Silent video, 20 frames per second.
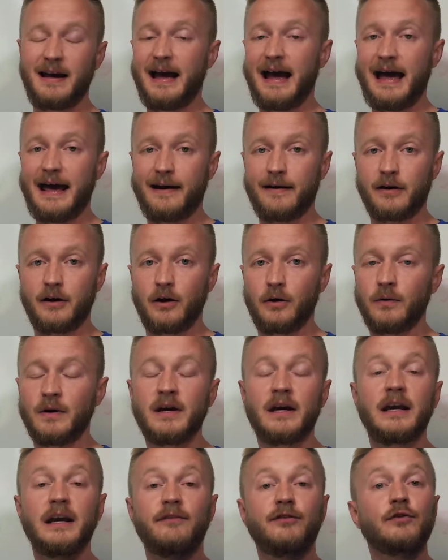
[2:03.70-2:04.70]
I don't know.
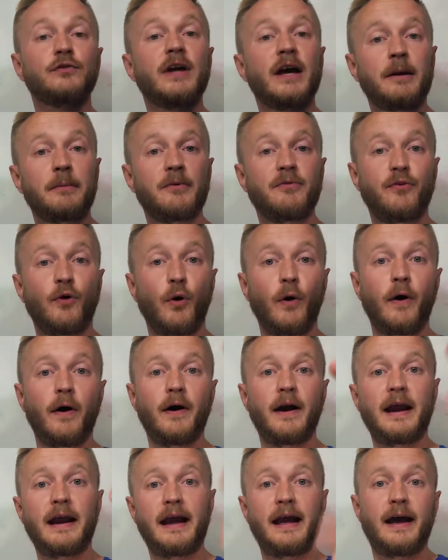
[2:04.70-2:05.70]
If you've done it
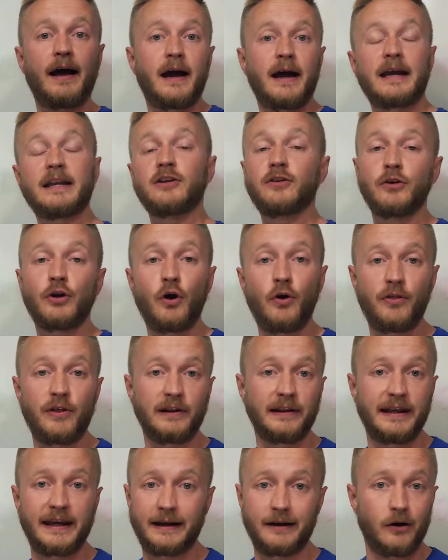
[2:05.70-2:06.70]
before and you know the
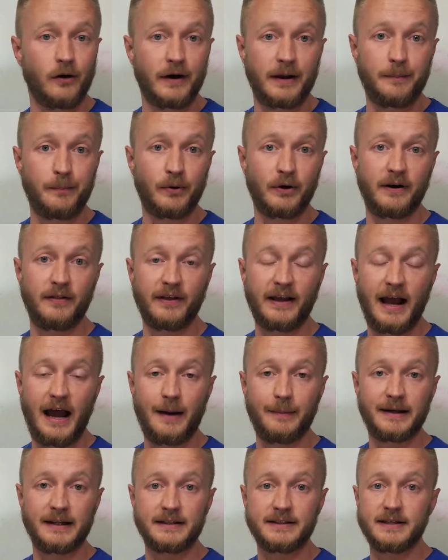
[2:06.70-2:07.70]
link, go ahead and put it in the
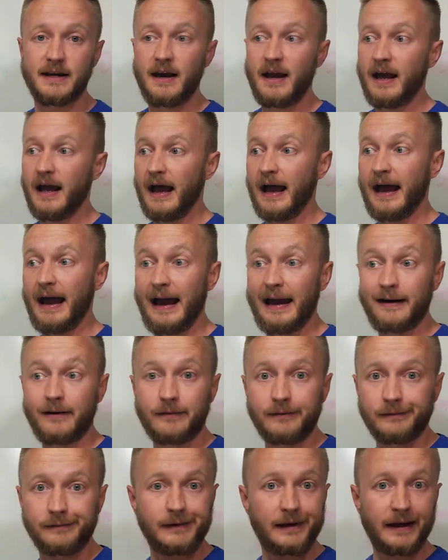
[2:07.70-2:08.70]
comments. I
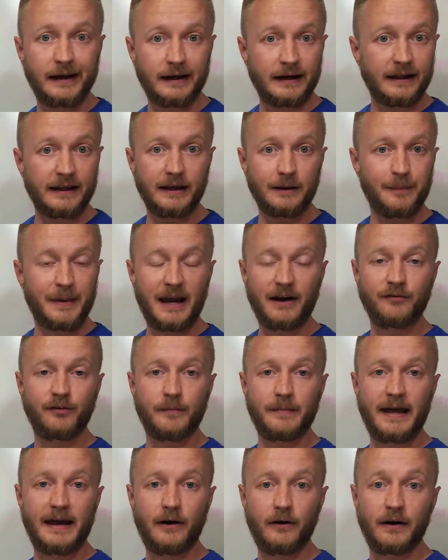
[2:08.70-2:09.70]
don't get any kickback from
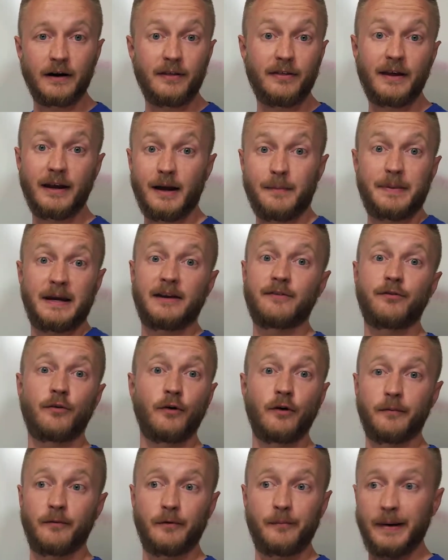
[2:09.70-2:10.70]
that or anything. I paid for
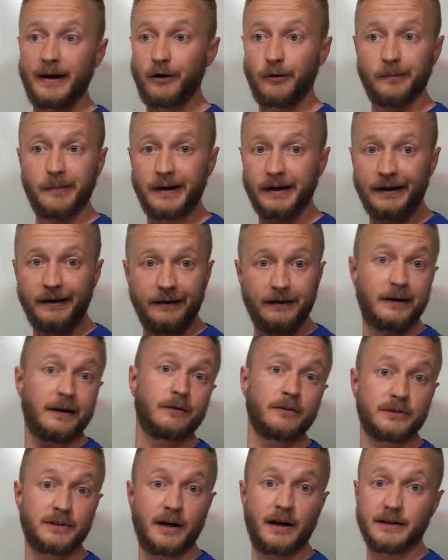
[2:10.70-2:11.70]
it with my own money, and it
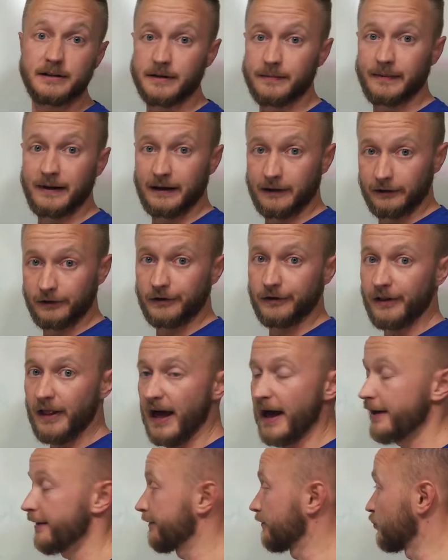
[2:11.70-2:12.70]
was awesome. I learned a lot.
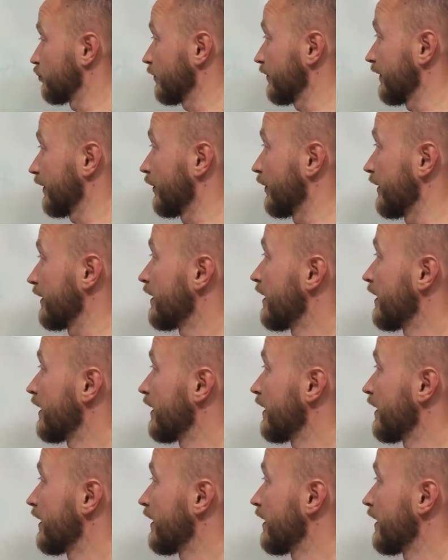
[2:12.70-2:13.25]
It was really good.